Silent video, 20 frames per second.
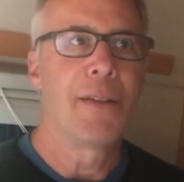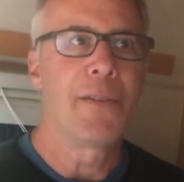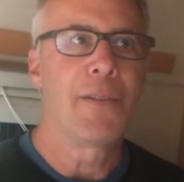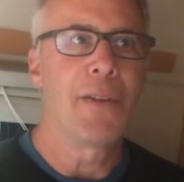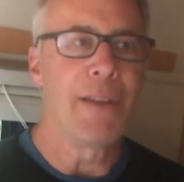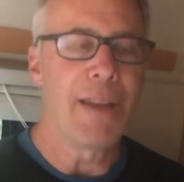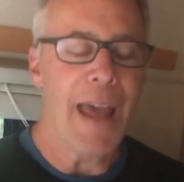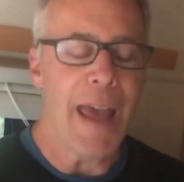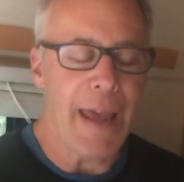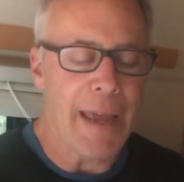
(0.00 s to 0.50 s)

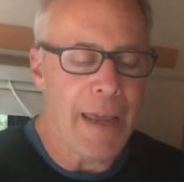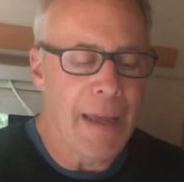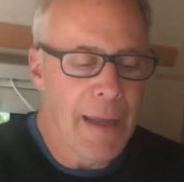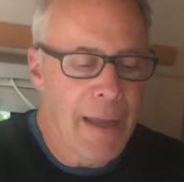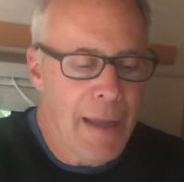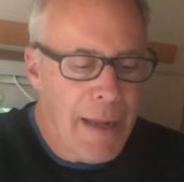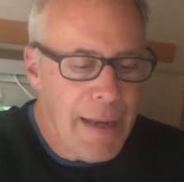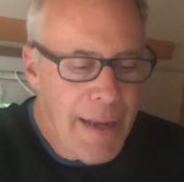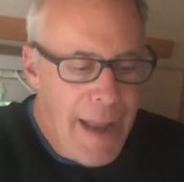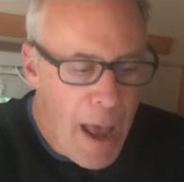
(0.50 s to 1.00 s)
today.
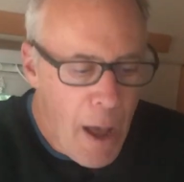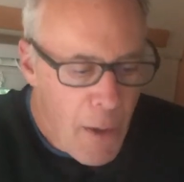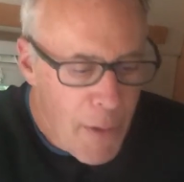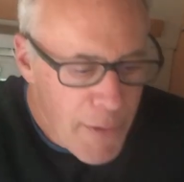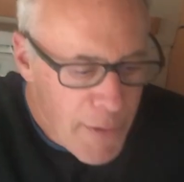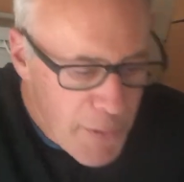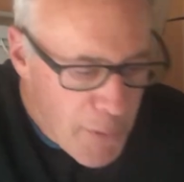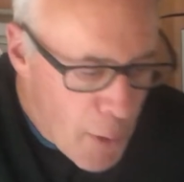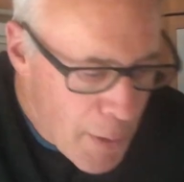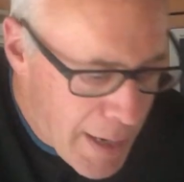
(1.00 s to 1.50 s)
Now,
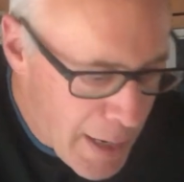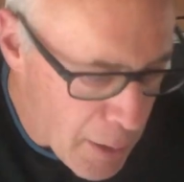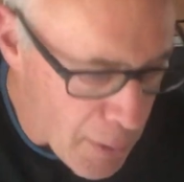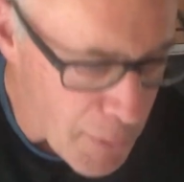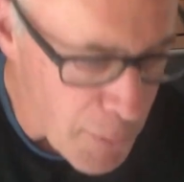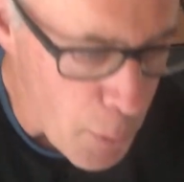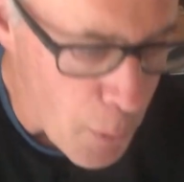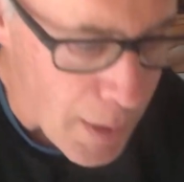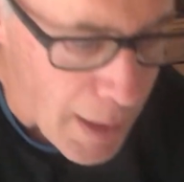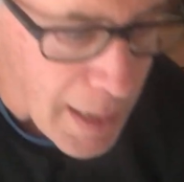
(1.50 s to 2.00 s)
so
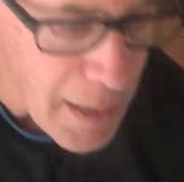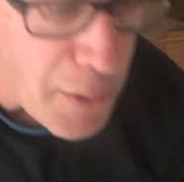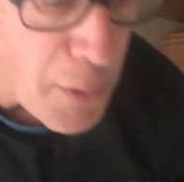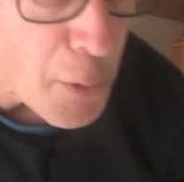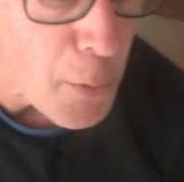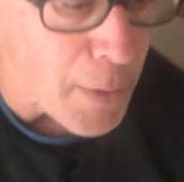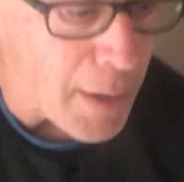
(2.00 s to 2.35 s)
here's what I do